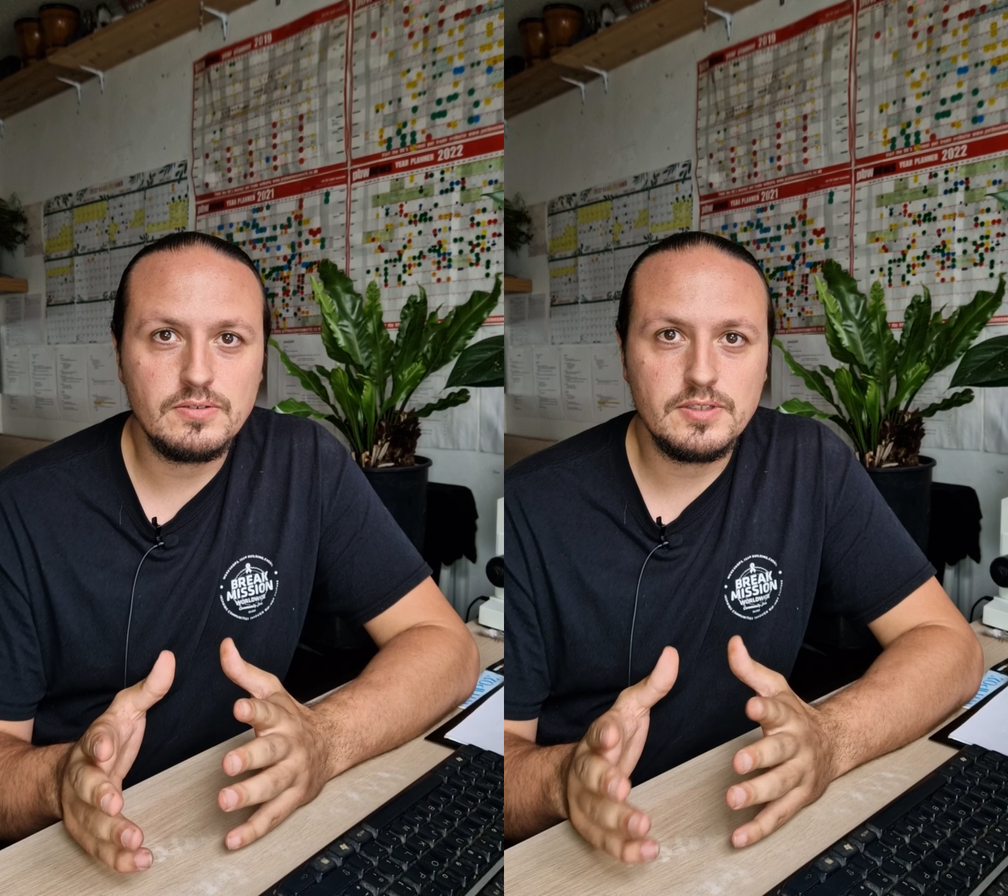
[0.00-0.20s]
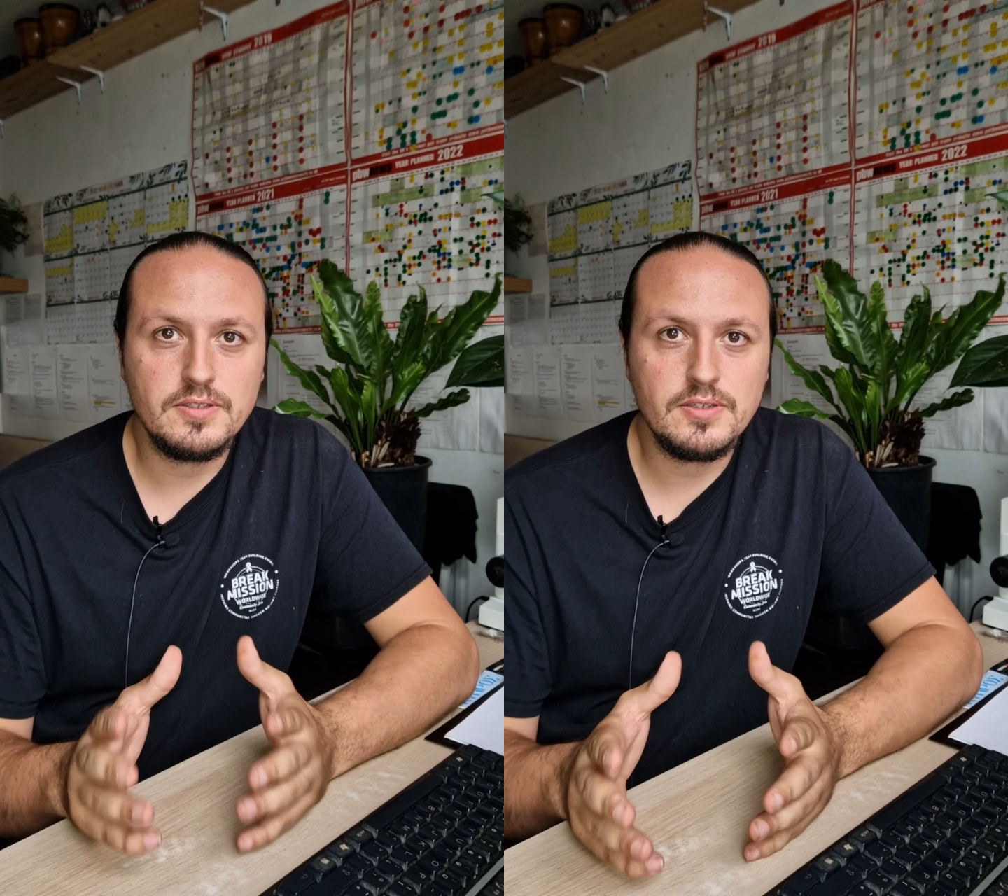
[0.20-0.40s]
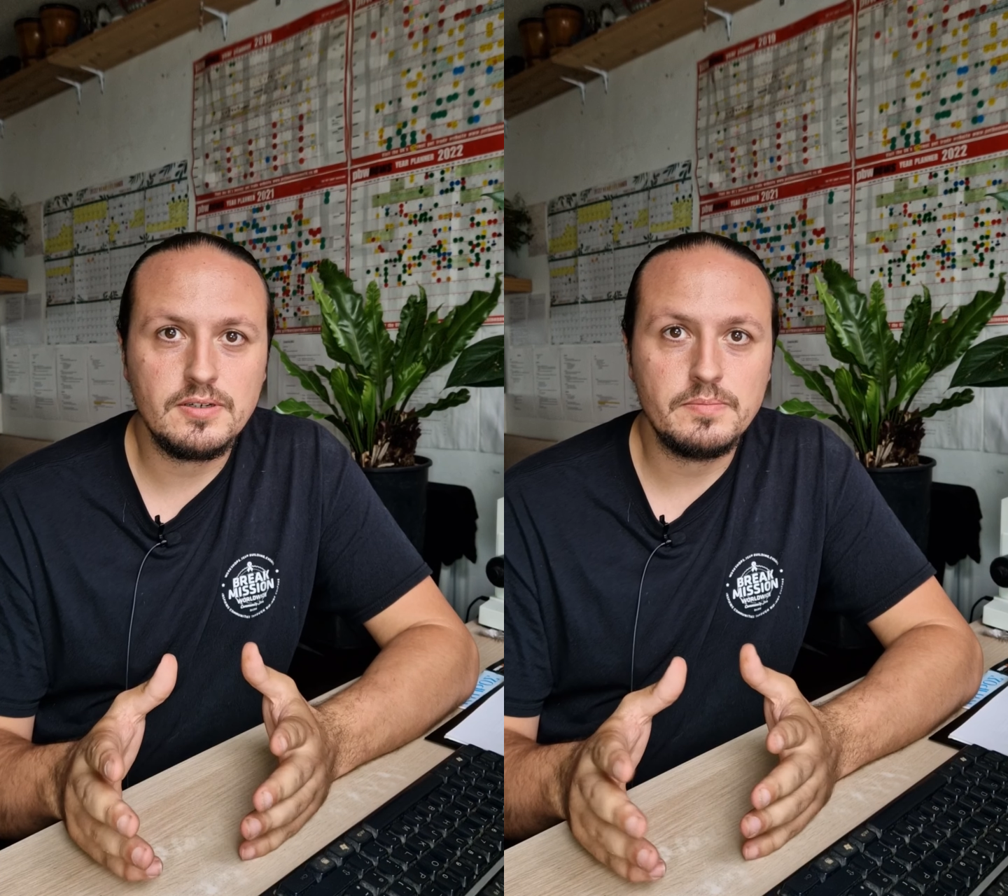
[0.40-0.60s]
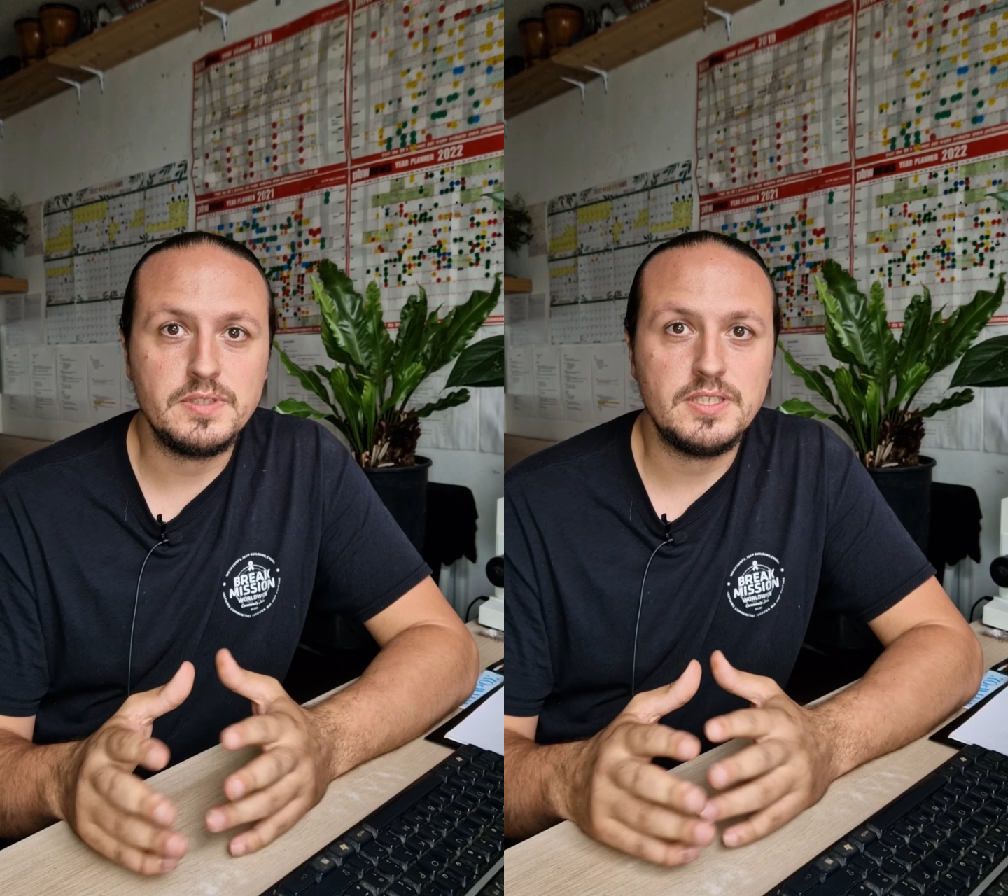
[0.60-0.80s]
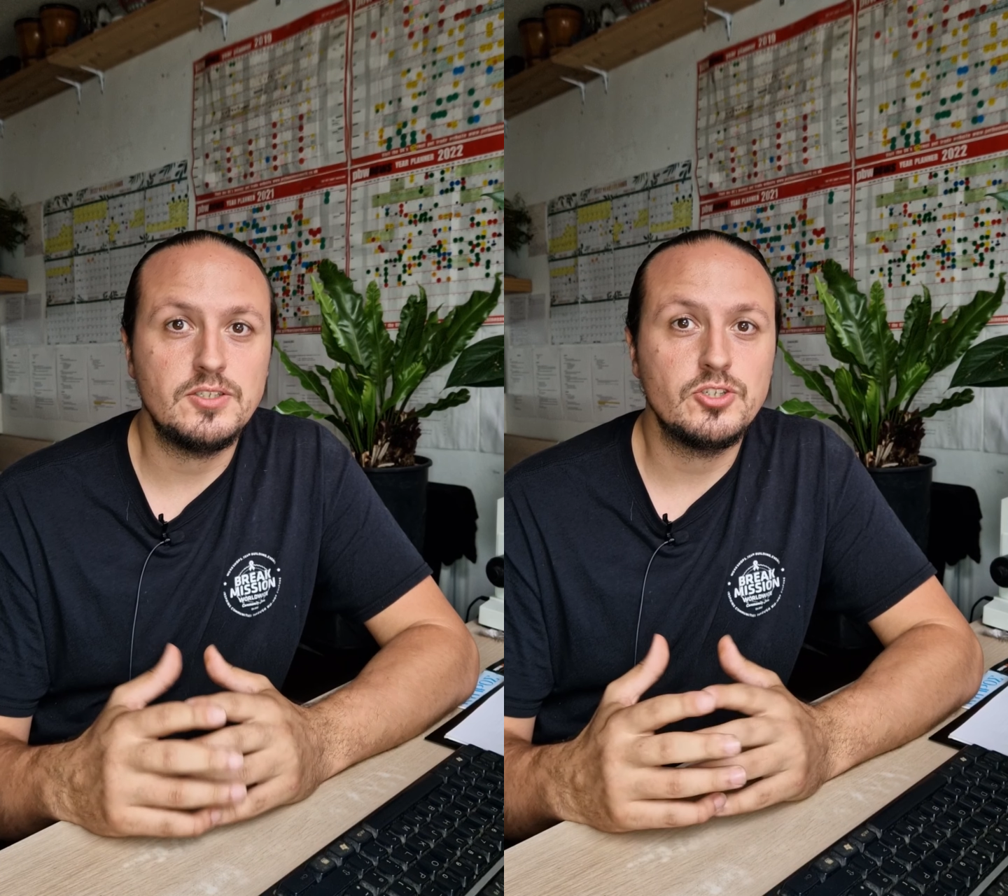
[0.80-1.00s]
the term
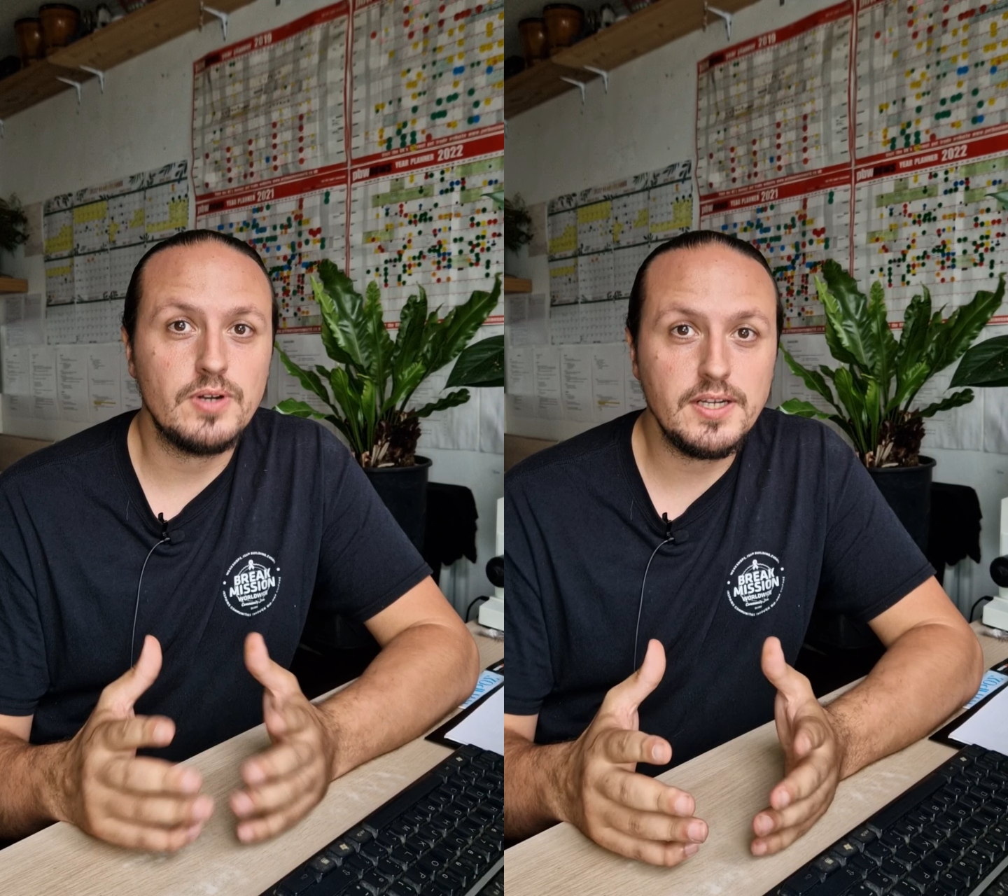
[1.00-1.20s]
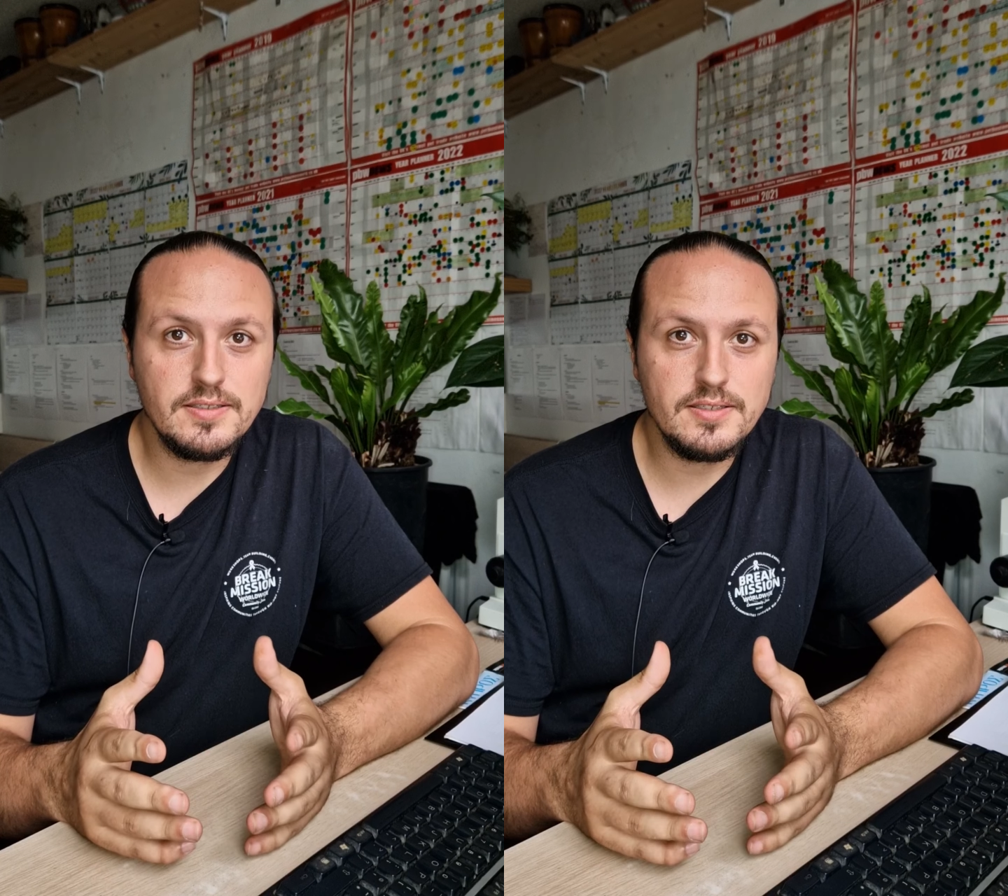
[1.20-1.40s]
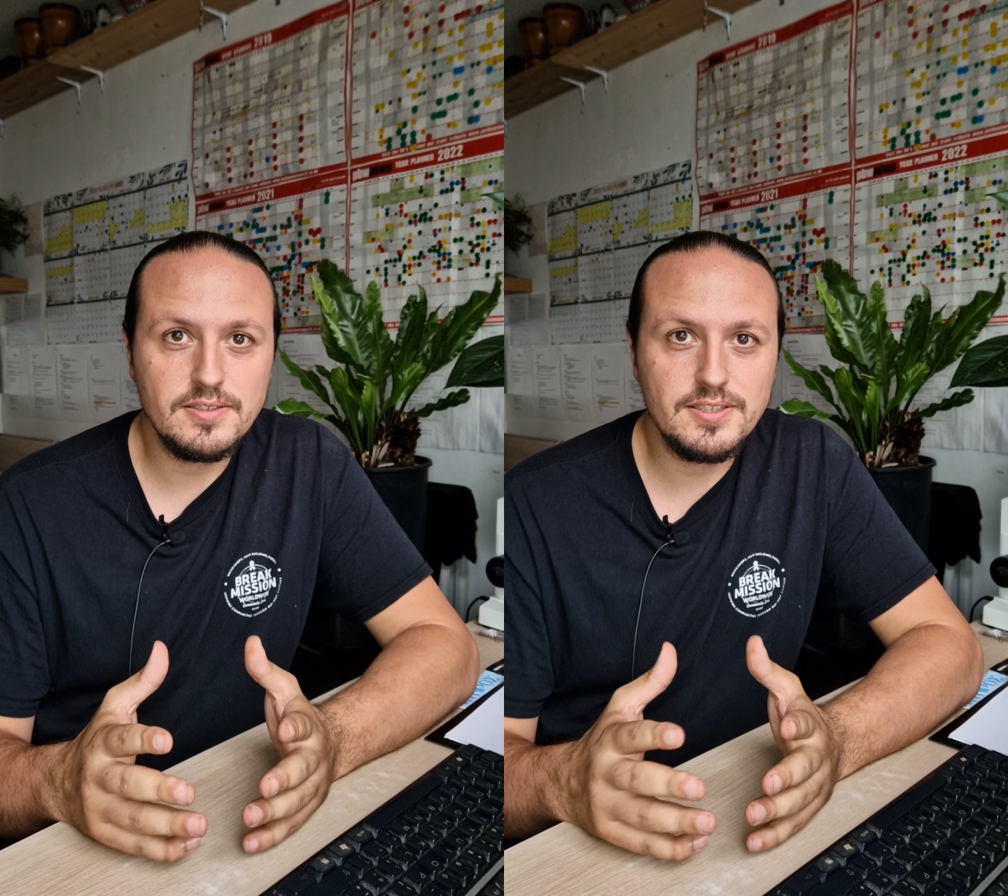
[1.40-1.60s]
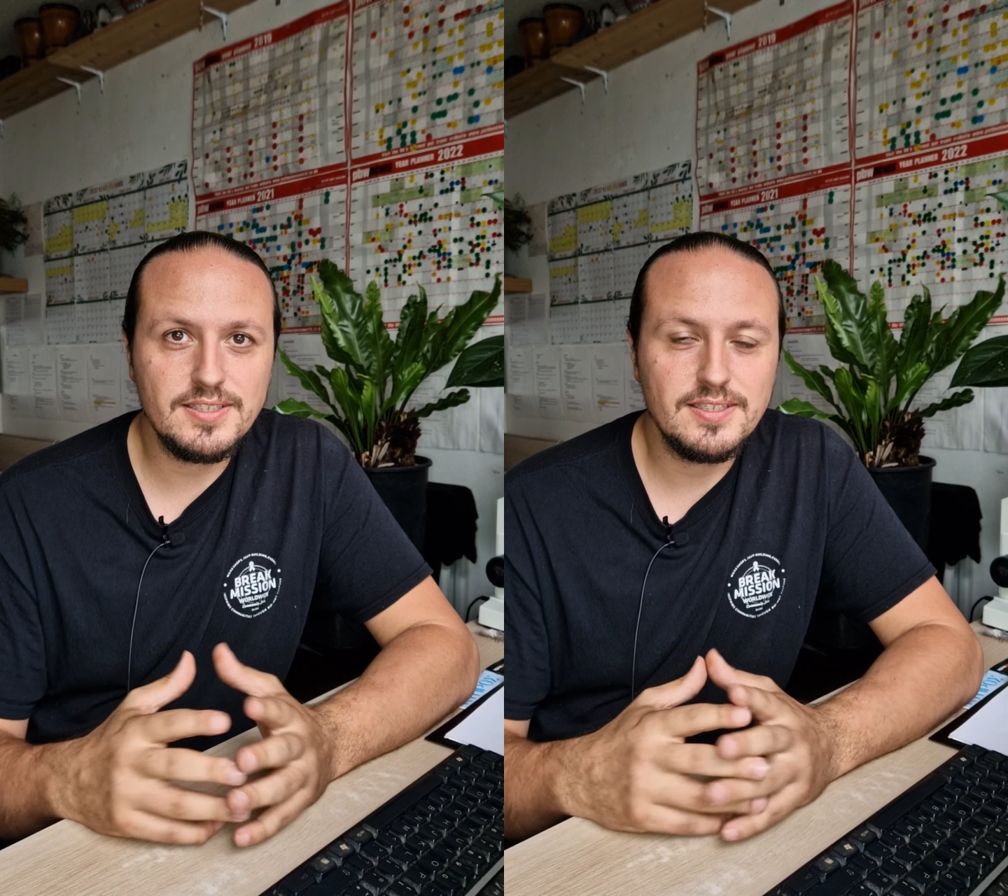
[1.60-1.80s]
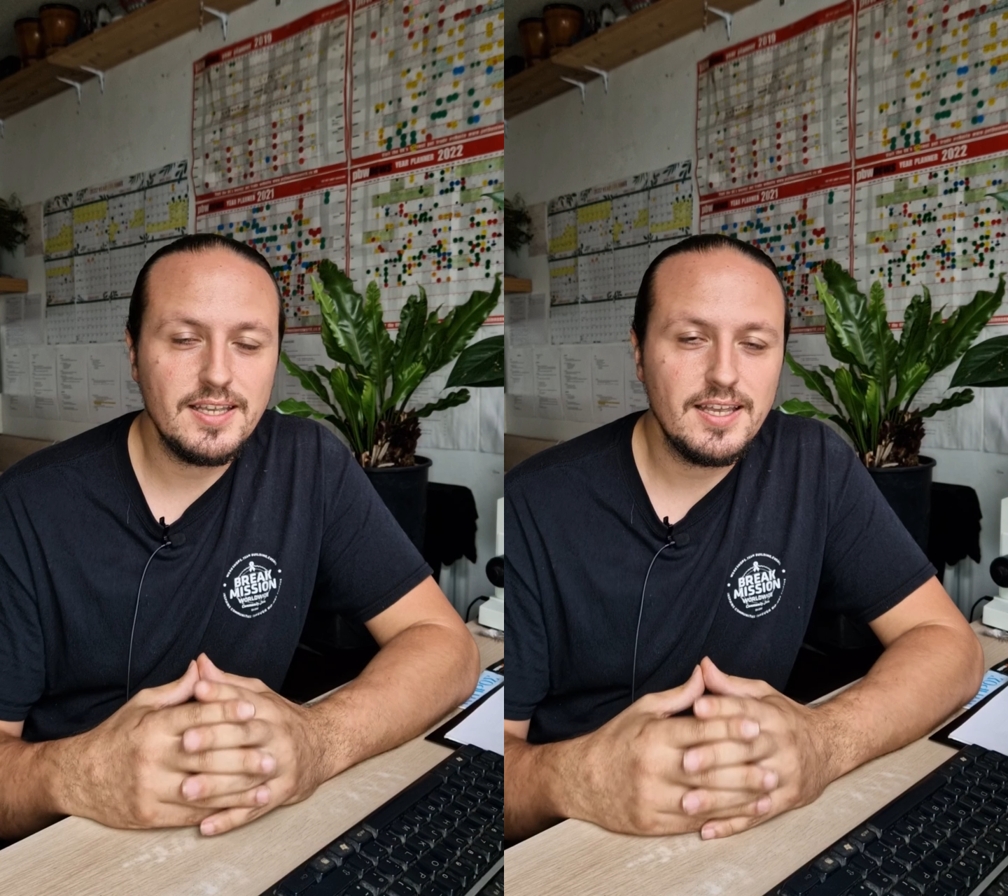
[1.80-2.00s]
detritus,